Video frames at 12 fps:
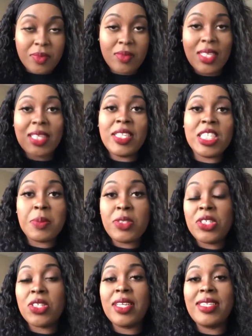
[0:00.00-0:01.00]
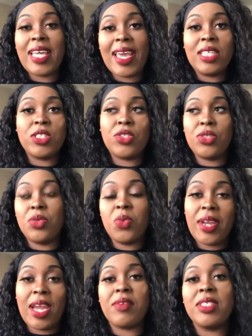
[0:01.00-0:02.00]
this particular date to
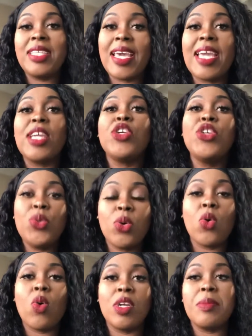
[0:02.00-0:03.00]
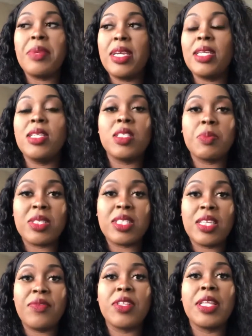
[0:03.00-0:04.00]
whatever date, you are going to be
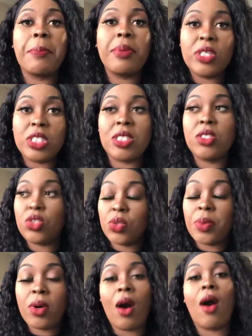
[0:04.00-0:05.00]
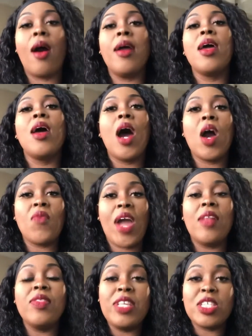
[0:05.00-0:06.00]
specifically pushing super hard
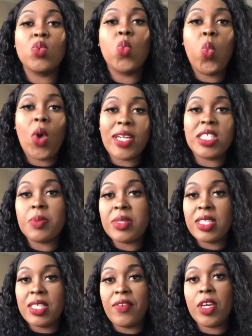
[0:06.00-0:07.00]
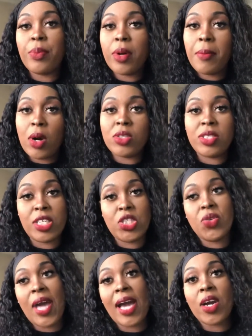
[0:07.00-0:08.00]
around this one specific promotion that you
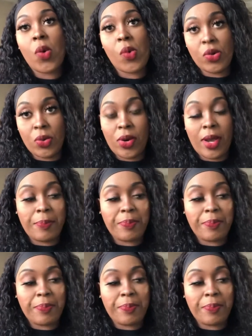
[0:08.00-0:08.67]
got going on.